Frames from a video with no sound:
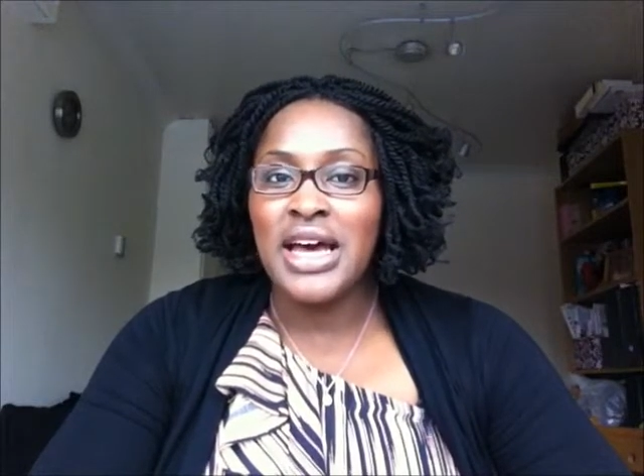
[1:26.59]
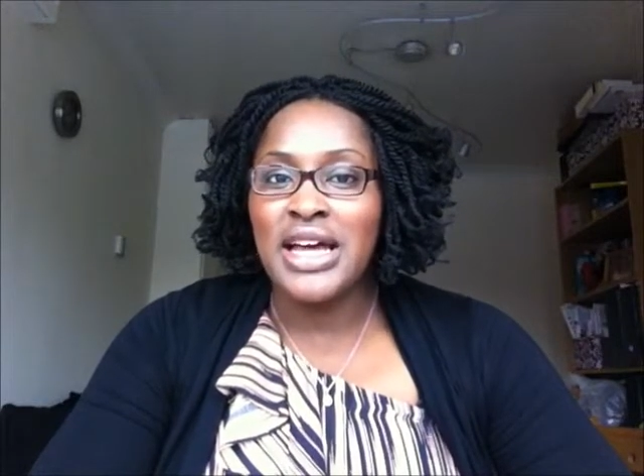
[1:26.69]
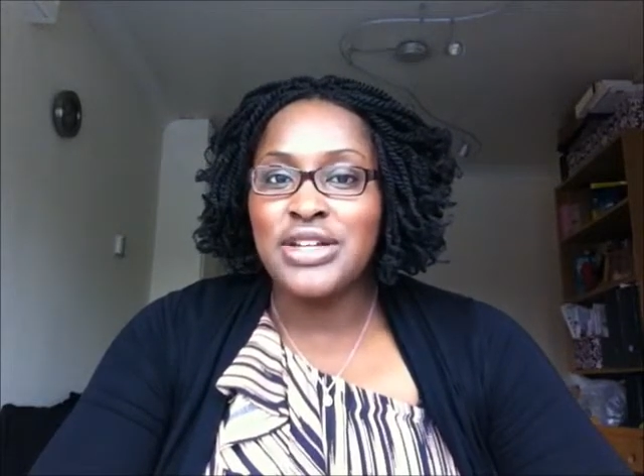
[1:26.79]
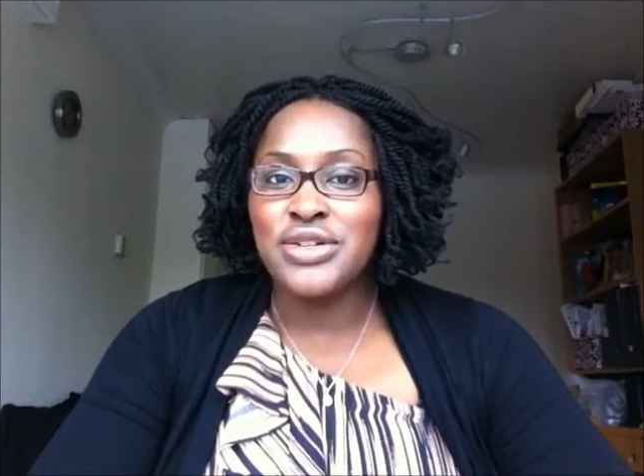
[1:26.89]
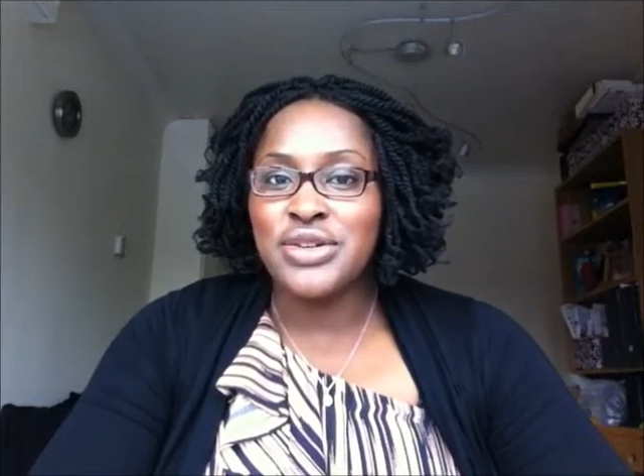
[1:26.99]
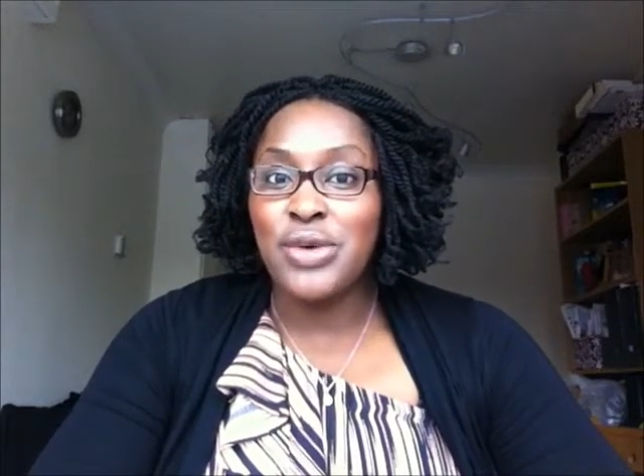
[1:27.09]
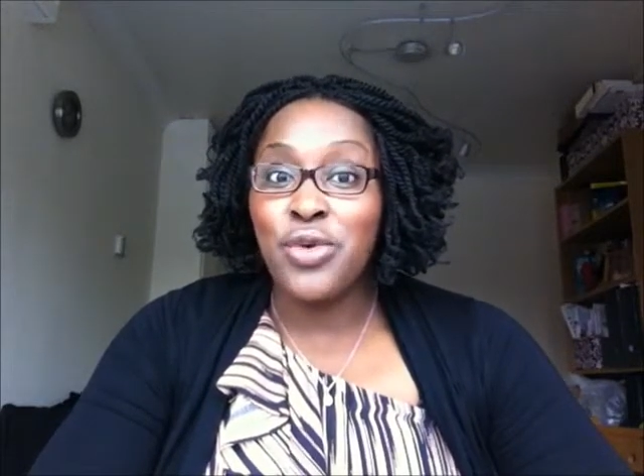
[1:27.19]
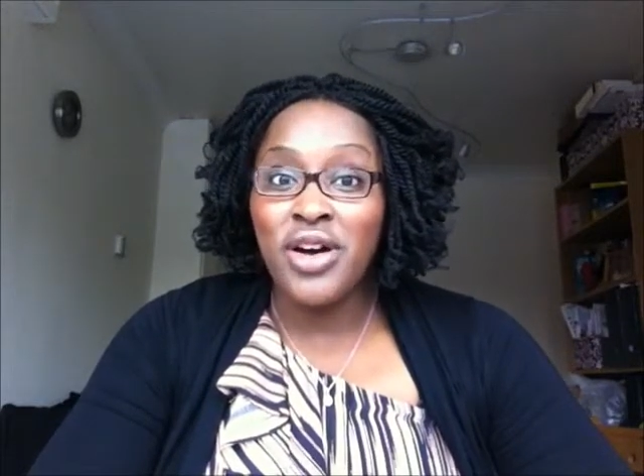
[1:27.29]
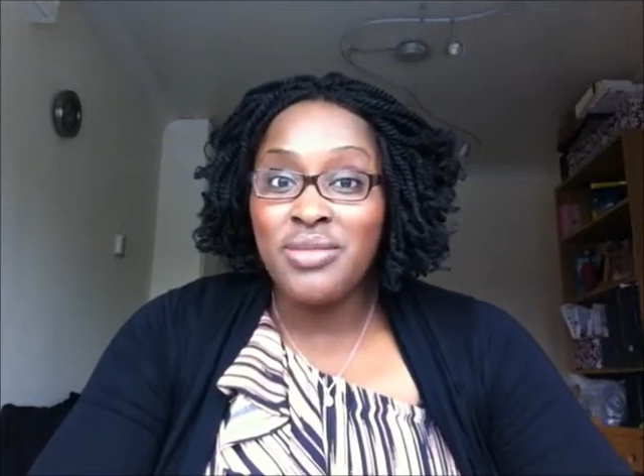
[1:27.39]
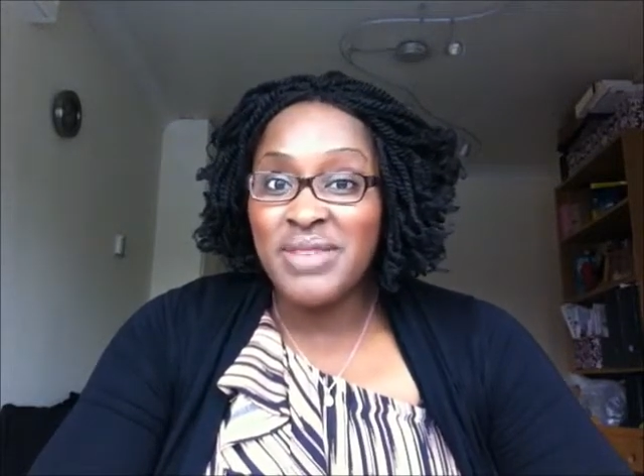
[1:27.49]
and
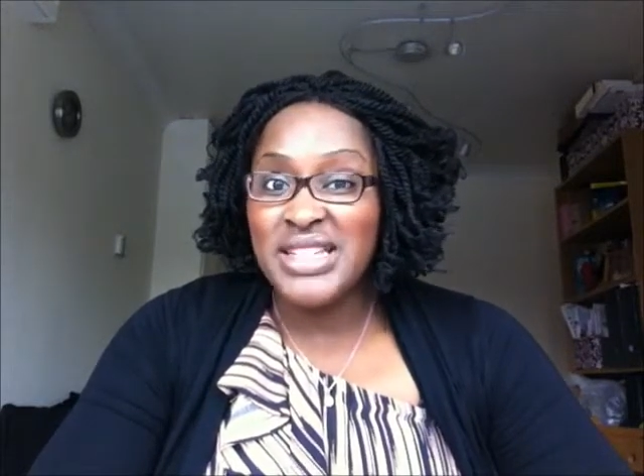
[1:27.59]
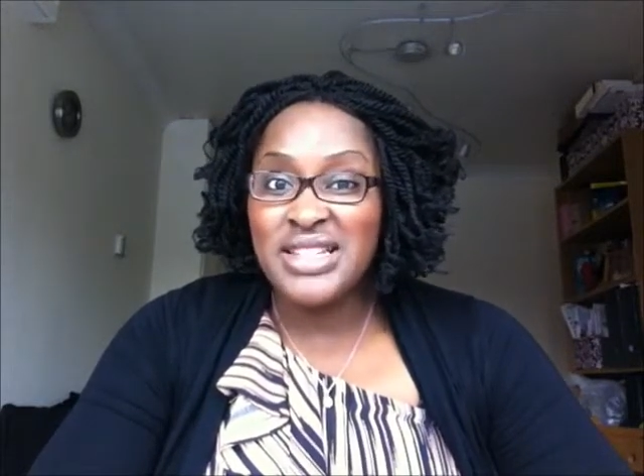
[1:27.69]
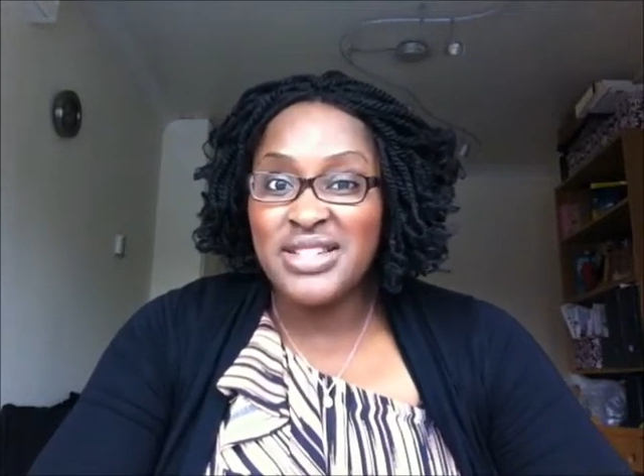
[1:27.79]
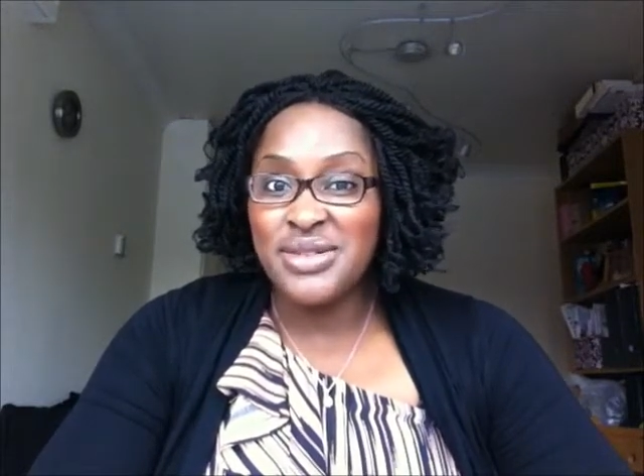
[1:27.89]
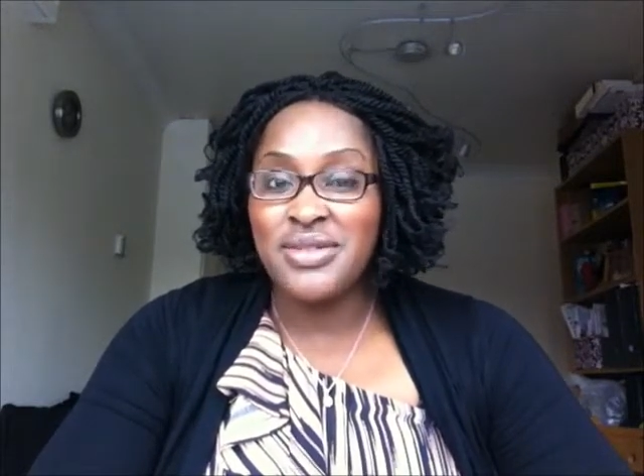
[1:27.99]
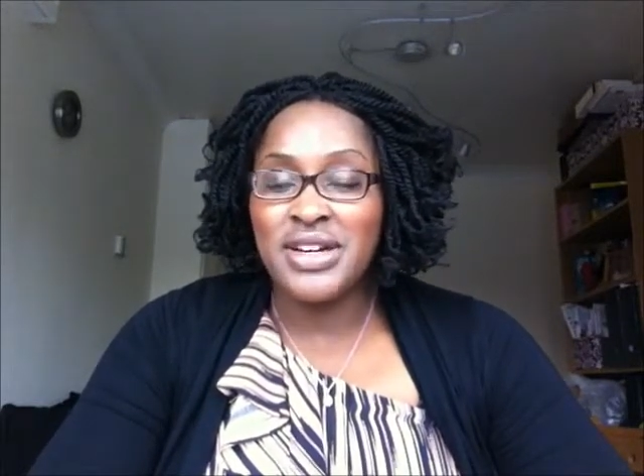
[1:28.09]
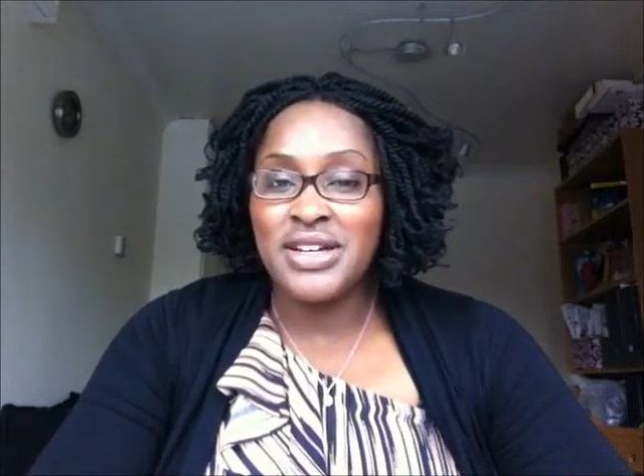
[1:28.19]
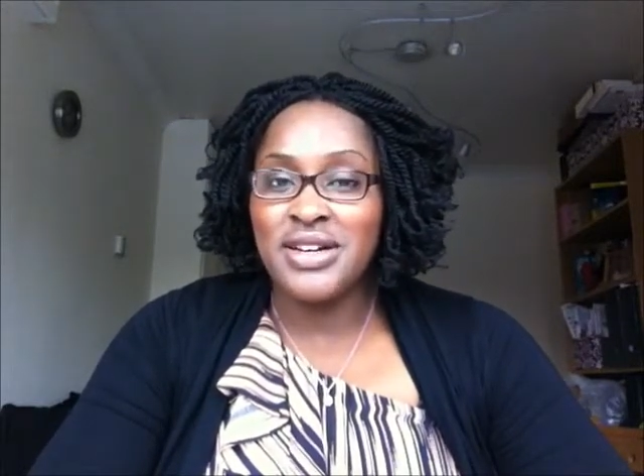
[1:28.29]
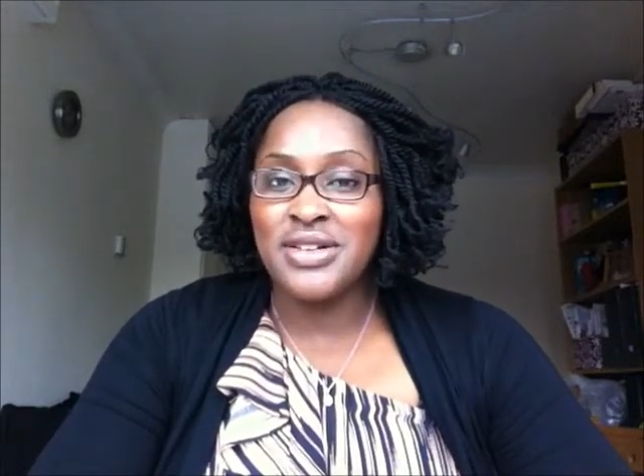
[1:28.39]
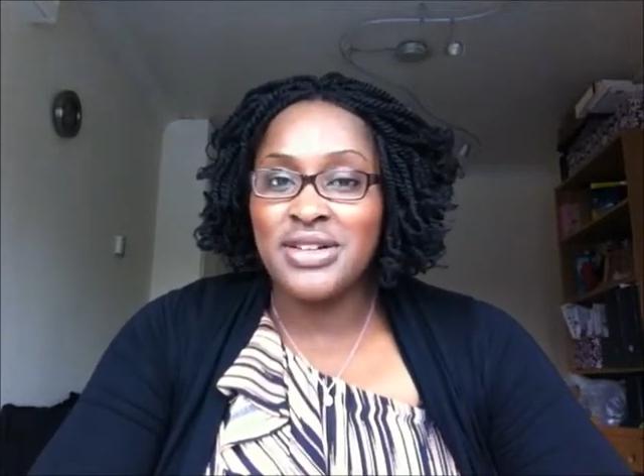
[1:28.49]
what I'm basically doing
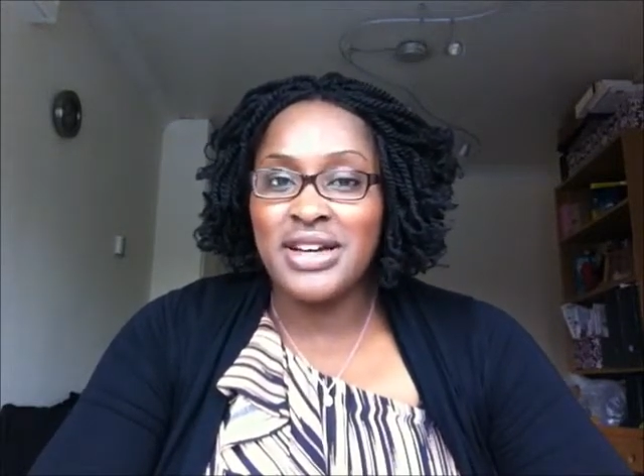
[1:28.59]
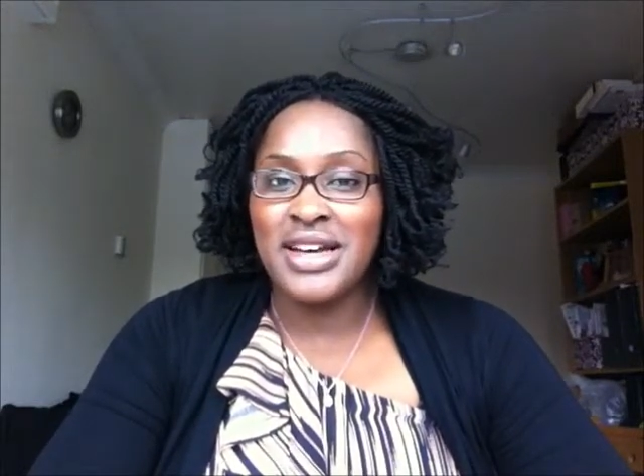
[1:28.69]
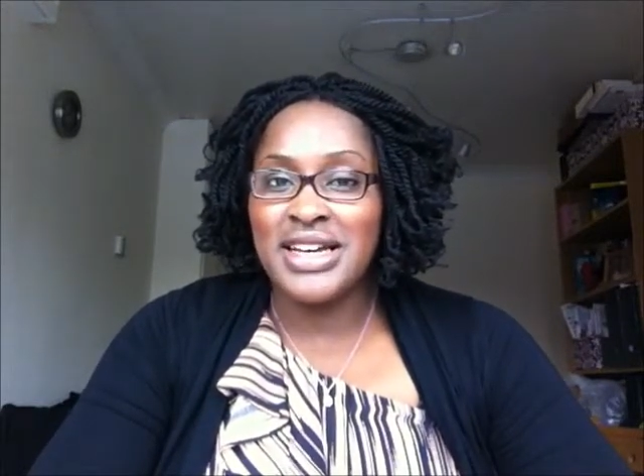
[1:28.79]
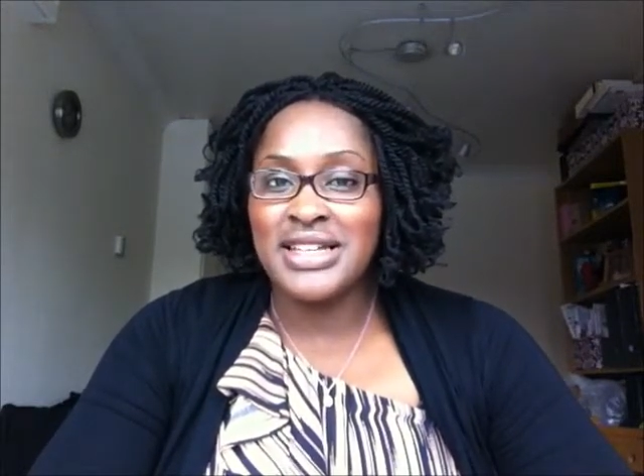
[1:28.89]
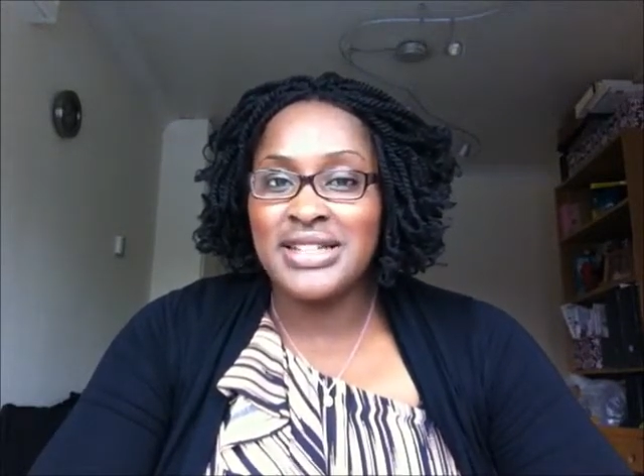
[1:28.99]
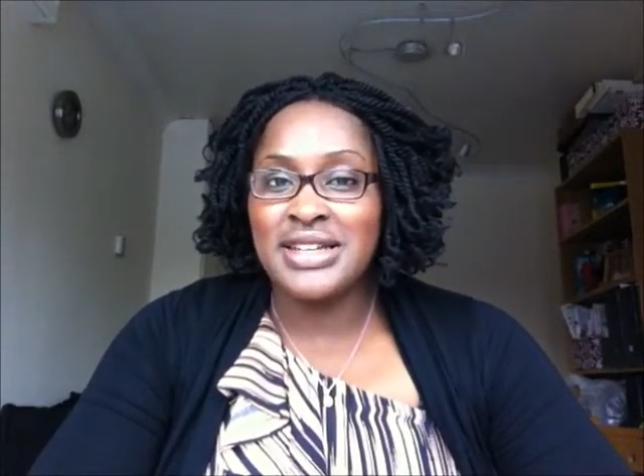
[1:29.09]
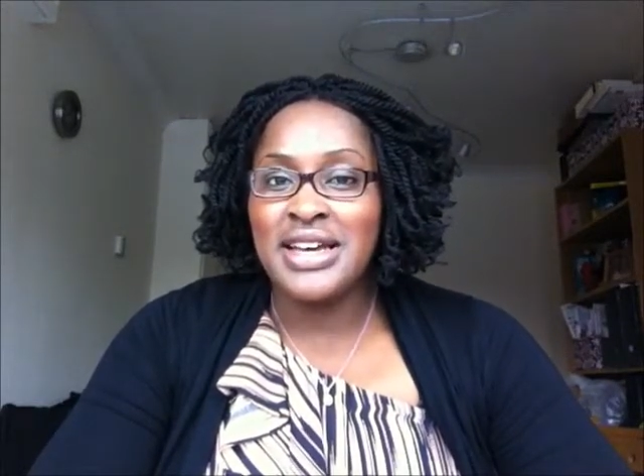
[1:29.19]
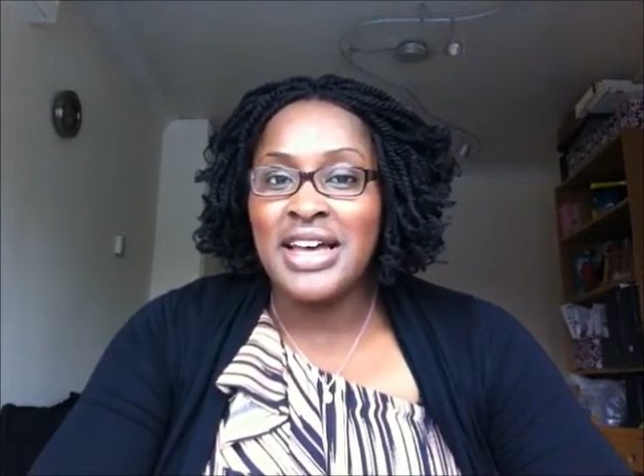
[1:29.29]
right now as